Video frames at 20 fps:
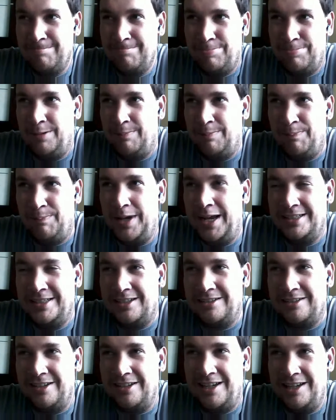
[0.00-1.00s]
But
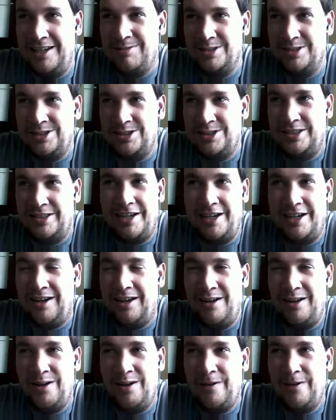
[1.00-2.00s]
basically, he was just like
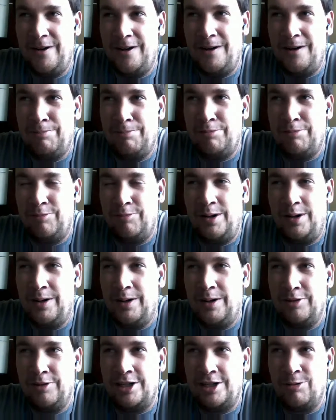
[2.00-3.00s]
a
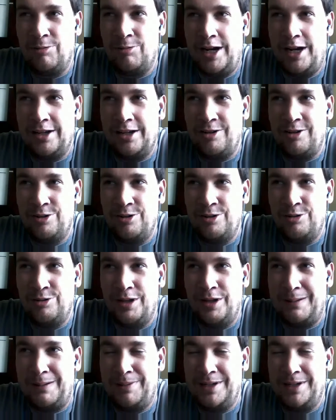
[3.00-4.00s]
political radical who
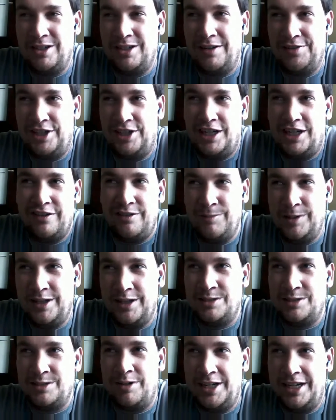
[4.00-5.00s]
like pissed off the government, and
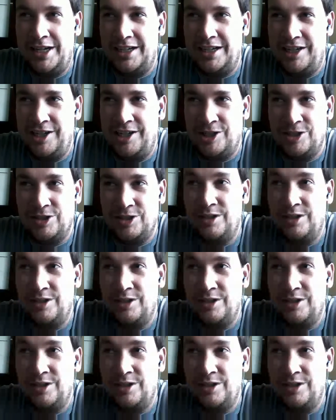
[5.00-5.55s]
that's why he got killed.